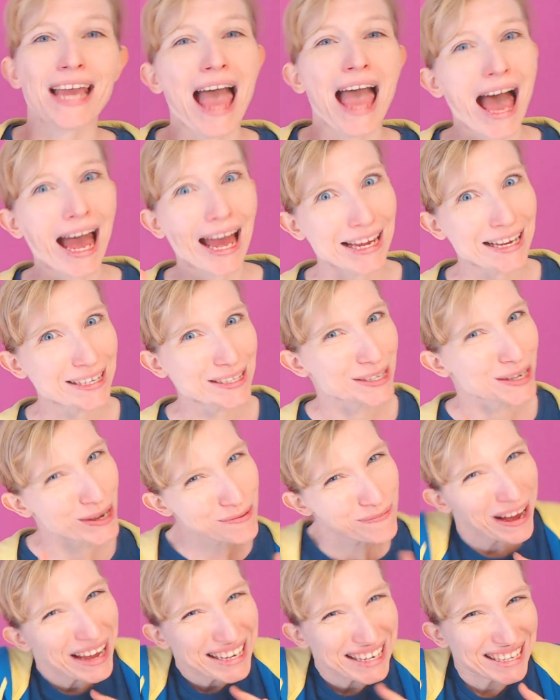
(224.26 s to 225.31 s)
and
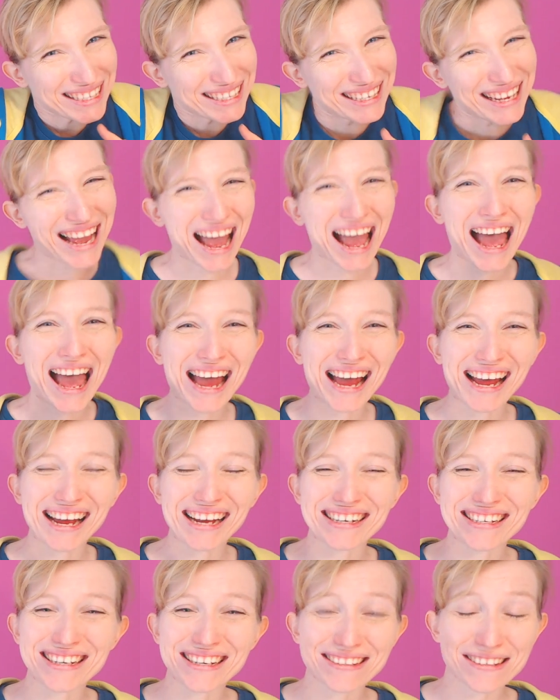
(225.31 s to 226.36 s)
Hermione.
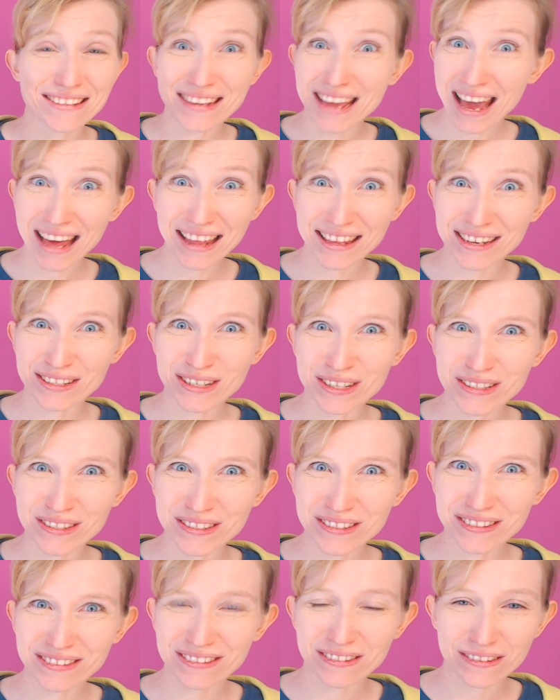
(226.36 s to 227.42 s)
And yeah, they're just,
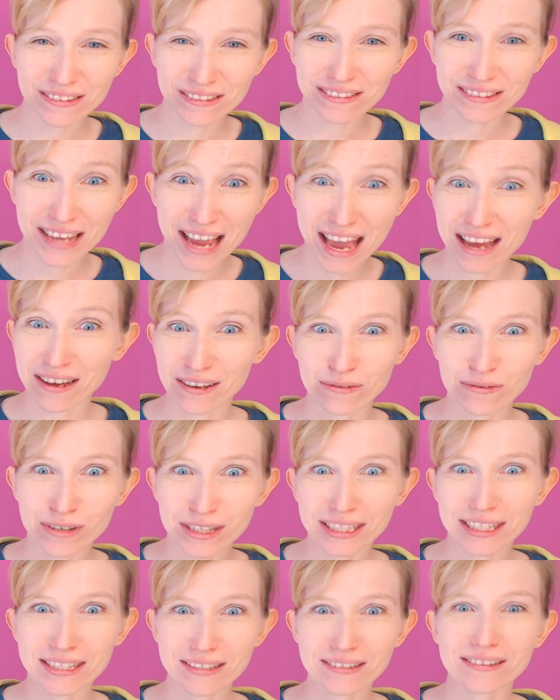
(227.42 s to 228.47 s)
yeah,
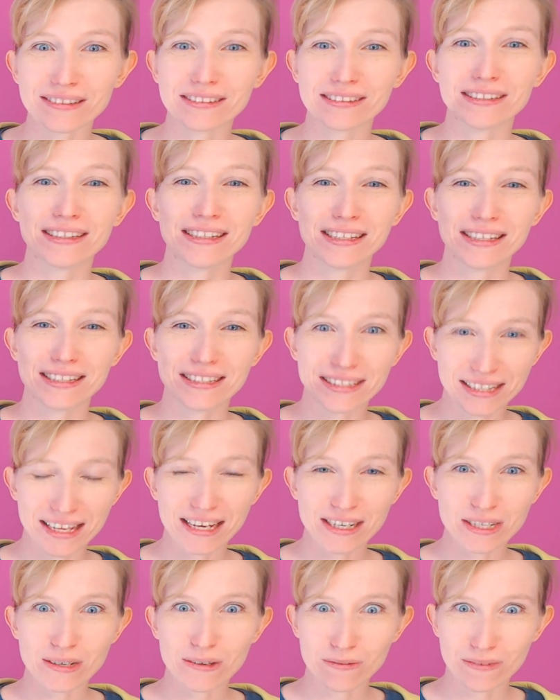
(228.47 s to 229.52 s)
really good
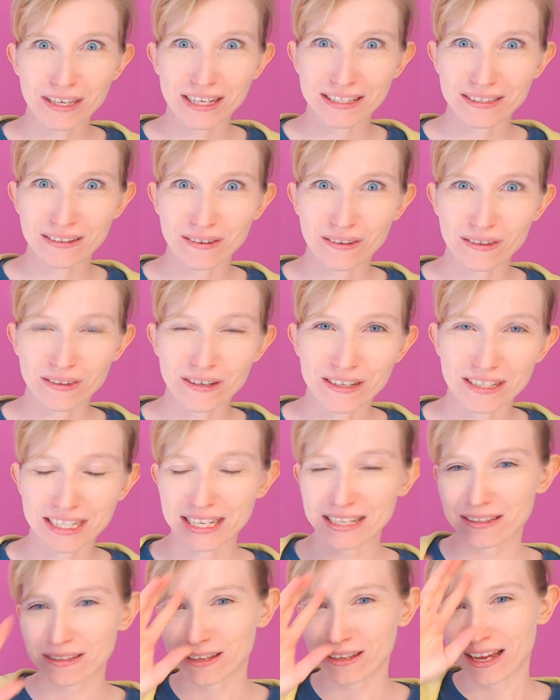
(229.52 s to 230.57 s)
selection of things on the
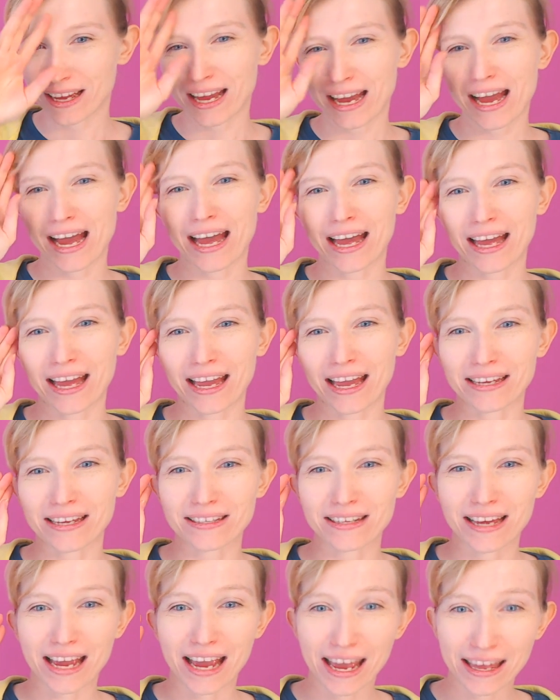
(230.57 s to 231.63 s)
13th.
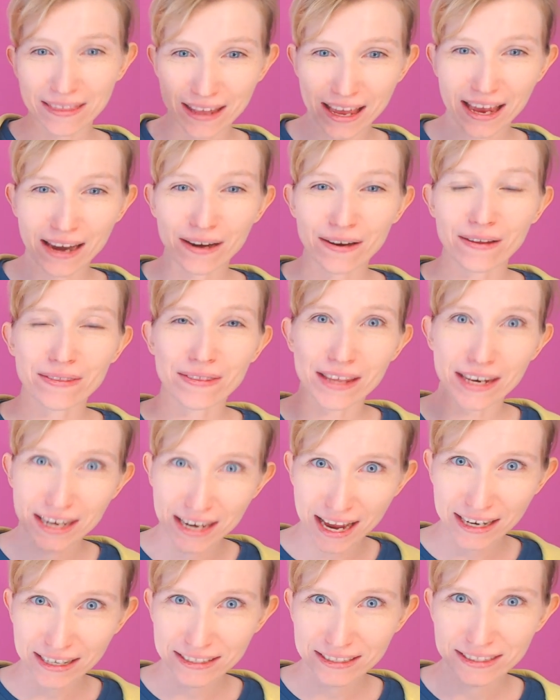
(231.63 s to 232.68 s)
And then the
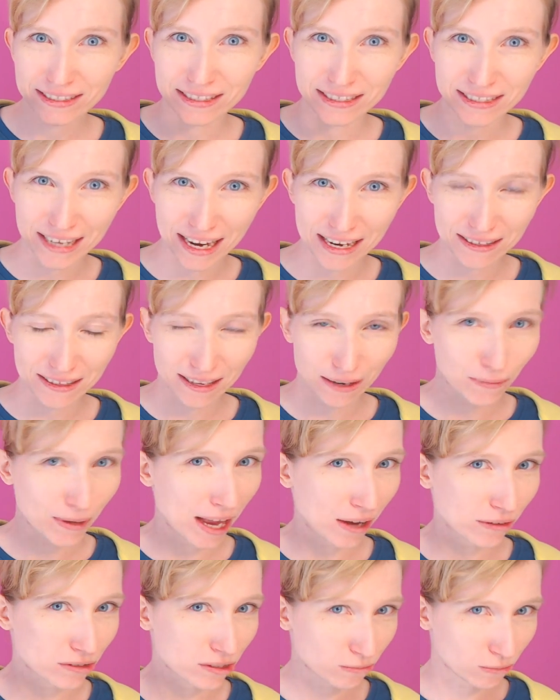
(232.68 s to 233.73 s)
next date that we
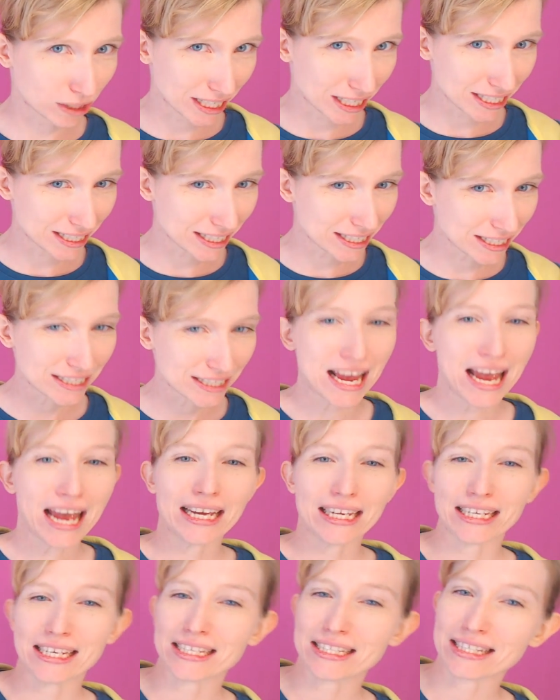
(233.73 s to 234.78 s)
have some releases
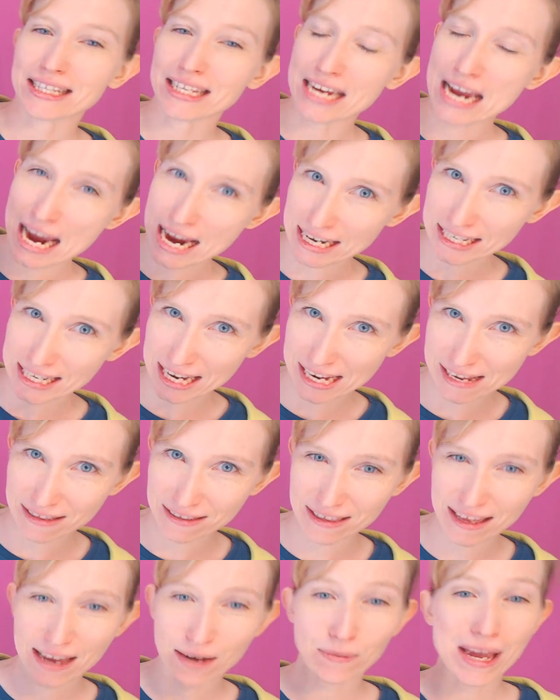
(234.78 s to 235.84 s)
is the
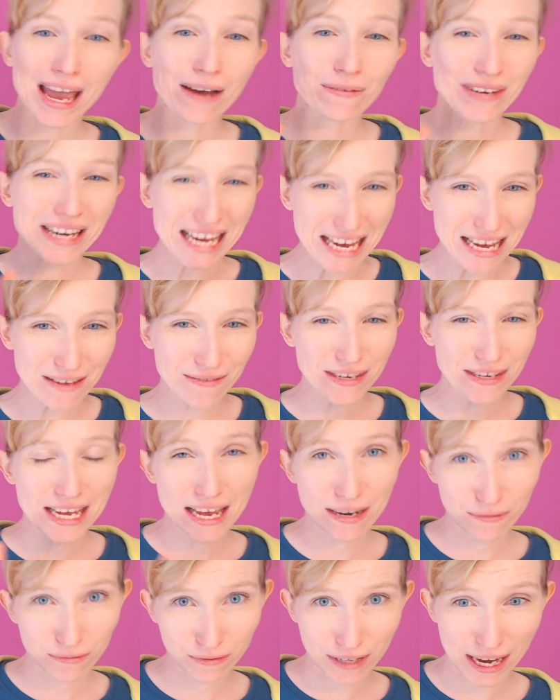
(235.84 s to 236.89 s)
18th. And we have an Eevee
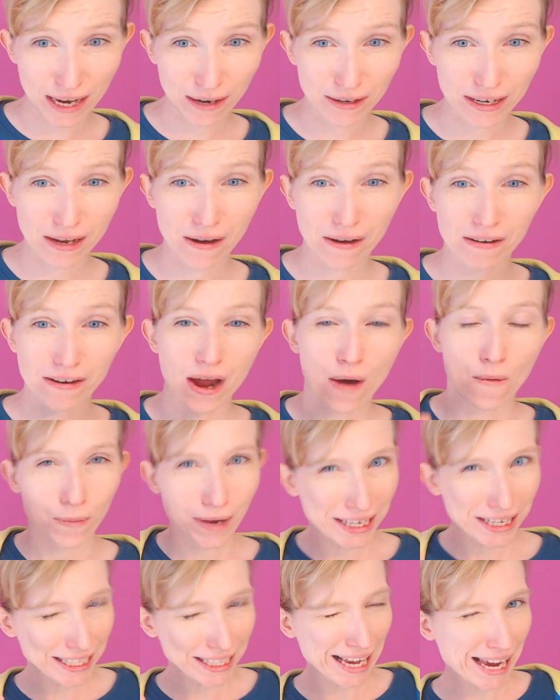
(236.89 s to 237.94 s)
and Flareon
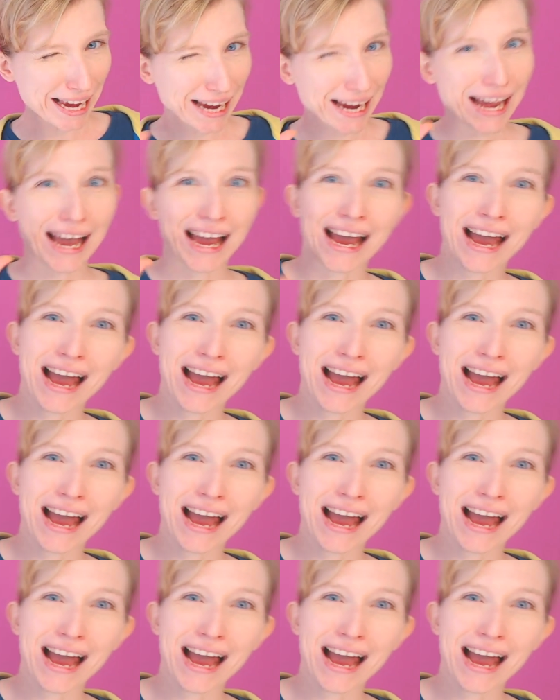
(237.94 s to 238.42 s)
Winking